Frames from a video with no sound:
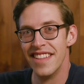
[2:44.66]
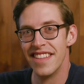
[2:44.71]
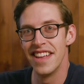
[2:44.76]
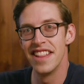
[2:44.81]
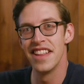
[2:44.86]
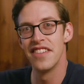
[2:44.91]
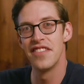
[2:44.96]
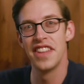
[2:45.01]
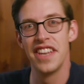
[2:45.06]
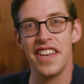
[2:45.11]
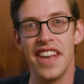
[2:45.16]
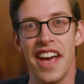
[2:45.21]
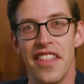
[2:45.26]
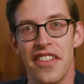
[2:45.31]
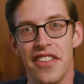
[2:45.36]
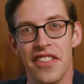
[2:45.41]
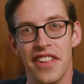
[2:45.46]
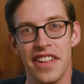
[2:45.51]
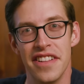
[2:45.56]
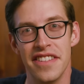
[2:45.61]
They live in the
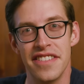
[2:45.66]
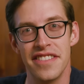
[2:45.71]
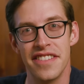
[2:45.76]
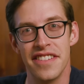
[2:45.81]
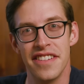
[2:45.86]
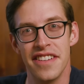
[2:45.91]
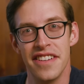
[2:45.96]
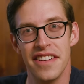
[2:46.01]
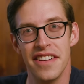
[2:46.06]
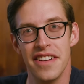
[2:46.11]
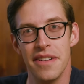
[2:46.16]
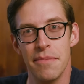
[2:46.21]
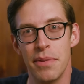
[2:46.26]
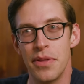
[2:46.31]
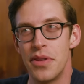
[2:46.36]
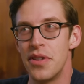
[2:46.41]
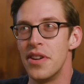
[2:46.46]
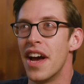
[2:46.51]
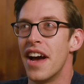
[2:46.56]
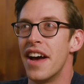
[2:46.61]
Netherlands,
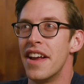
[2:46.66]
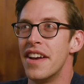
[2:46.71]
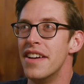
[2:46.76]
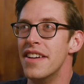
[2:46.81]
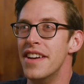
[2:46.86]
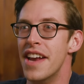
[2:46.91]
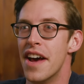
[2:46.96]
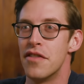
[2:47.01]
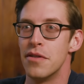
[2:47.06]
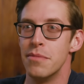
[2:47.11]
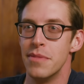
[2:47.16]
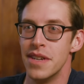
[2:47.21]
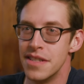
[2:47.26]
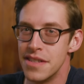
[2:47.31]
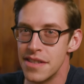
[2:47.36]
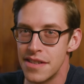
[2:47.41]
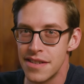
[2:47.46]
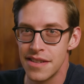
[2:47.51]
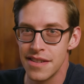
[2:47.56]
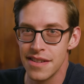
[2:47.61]
but they're not
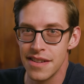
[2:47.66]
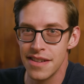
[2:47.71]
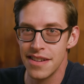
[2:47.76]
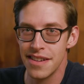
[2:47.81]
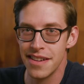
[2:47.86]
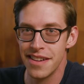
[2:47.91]
Nevermans.